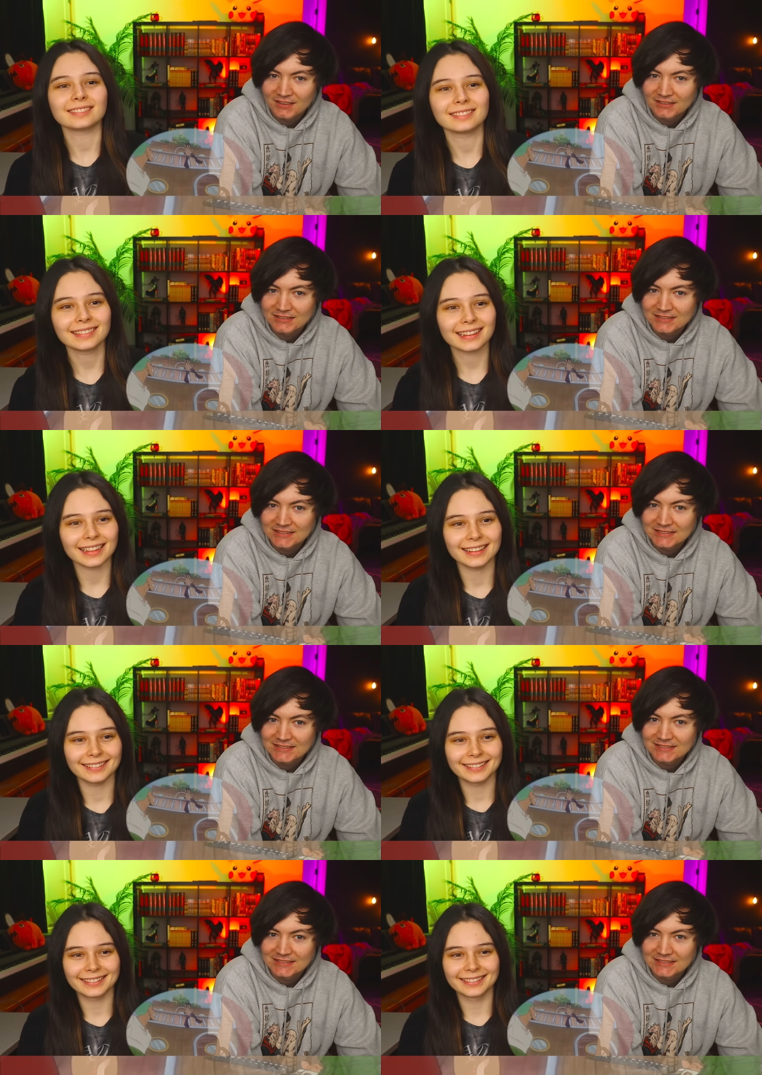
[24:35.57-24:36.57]

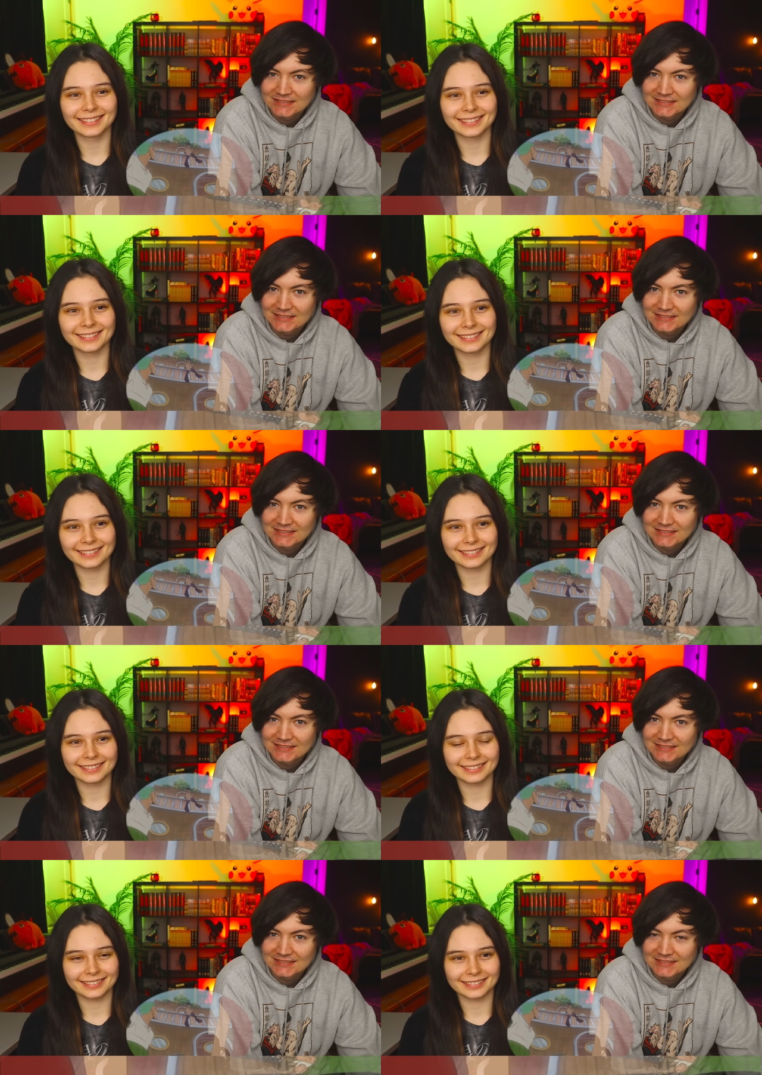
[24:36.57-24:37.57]

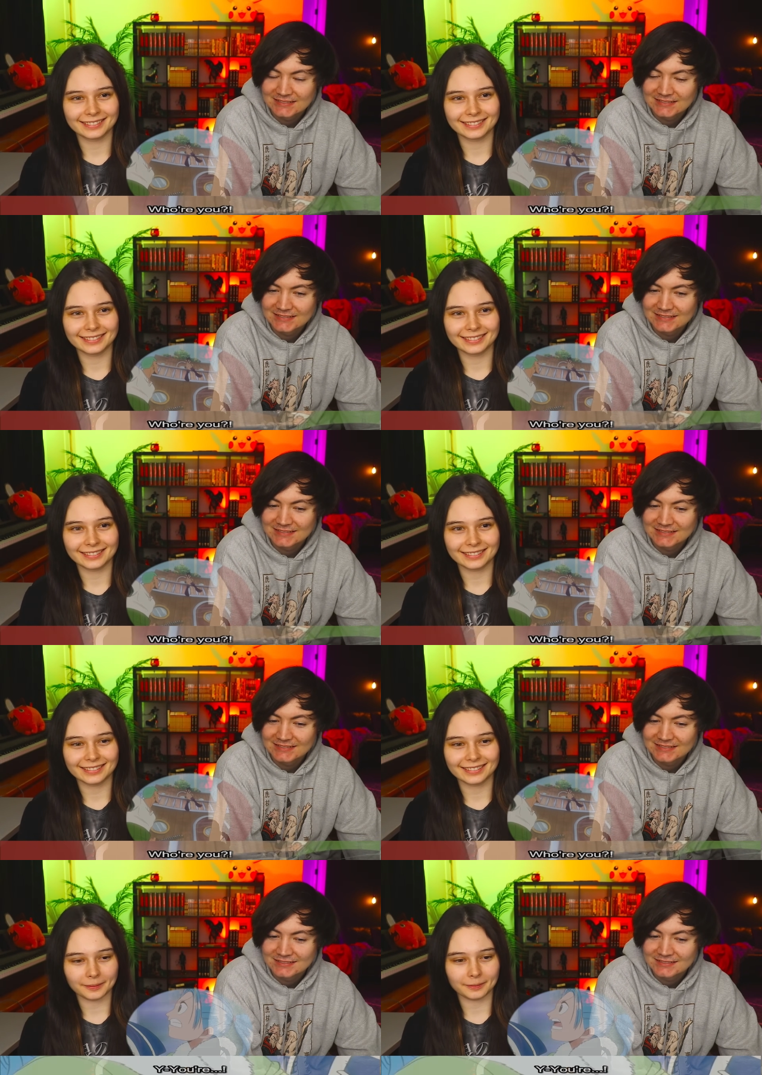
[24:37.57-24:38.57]

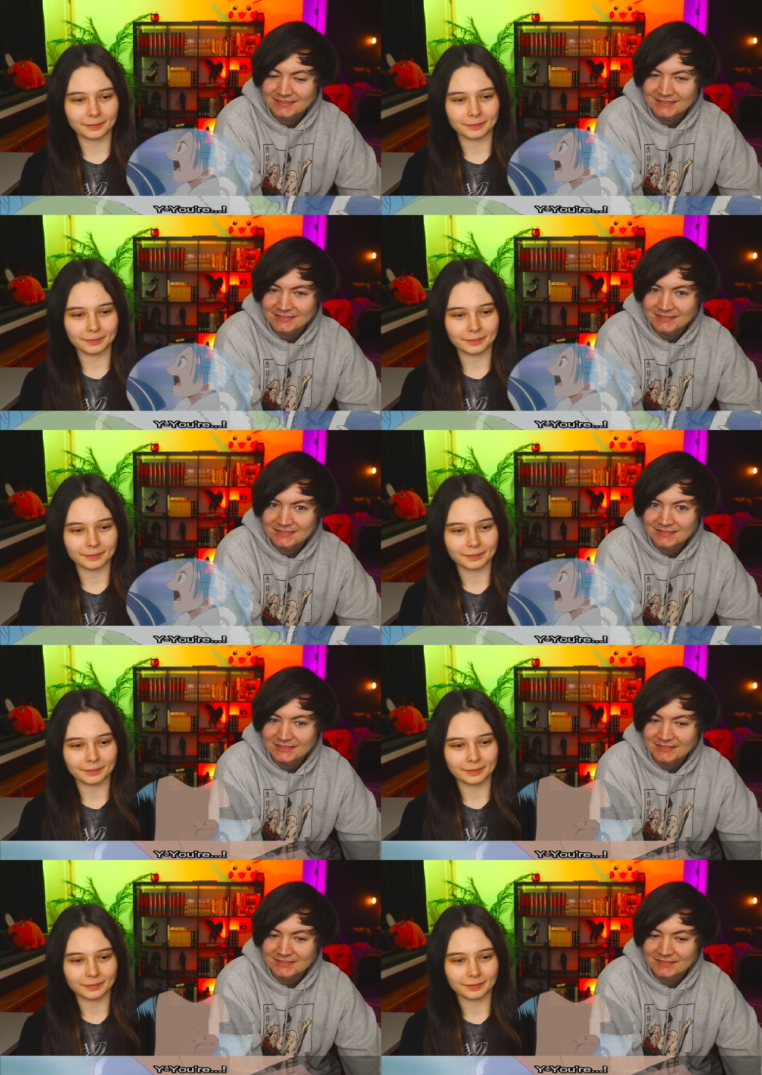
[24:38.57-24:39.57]

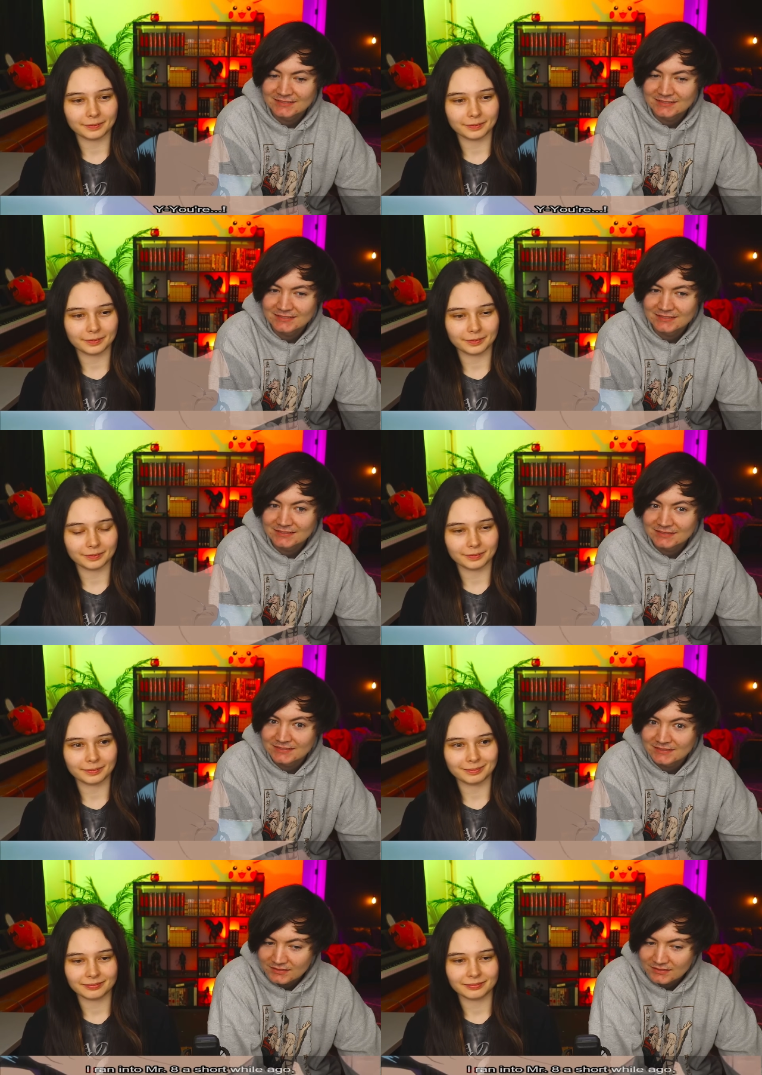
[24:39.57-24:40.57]

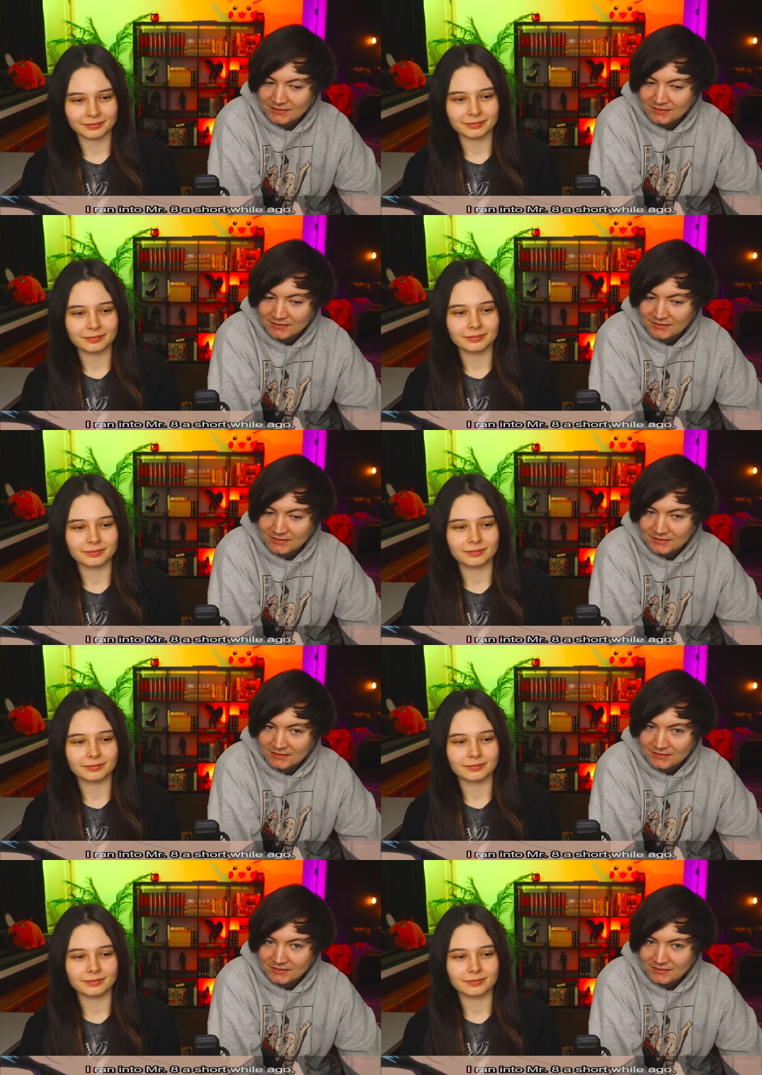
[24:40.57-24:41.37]
(silence)